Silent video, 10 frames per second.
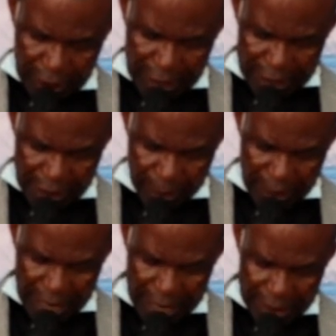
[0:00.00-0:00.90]
Can the
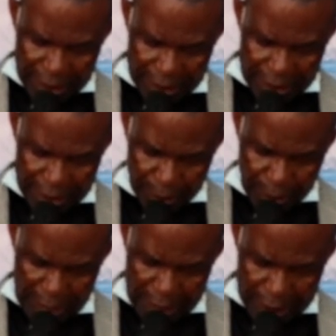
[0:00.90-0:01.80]
blind lead the
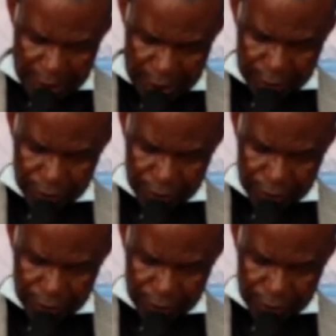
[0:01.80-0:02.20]
blind?